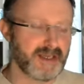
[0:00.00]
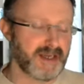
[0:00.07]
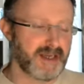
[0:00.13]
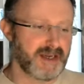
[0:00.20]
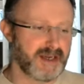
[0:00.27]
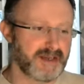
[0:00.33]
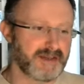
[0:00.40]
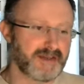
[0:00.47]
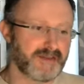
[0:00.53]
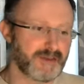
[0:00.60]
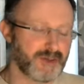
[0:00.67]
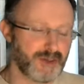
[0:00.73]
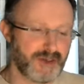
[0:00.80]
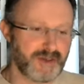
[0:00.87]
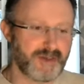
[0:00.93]
Uh, that's
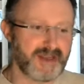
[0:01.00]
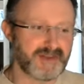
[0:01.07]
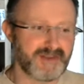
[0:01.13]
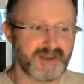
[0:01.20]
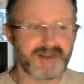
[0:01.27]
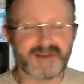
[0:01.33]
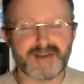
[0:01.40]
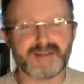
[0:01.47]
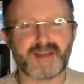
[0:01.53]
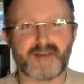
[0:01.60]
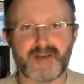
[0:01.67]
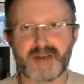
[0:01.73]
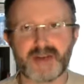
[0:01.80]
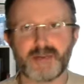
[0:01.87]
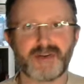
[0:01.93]
usually about 60,
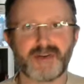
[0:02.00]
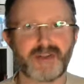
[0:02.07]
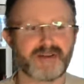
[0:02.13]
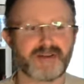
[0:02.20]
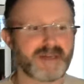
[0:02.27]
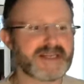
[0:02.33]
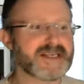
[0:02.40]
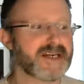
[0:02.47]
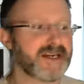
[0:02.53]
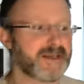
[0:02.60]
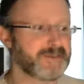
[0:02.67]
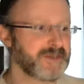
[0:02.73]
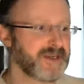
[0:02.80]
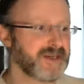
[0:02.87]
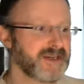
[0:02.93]
70% of my time.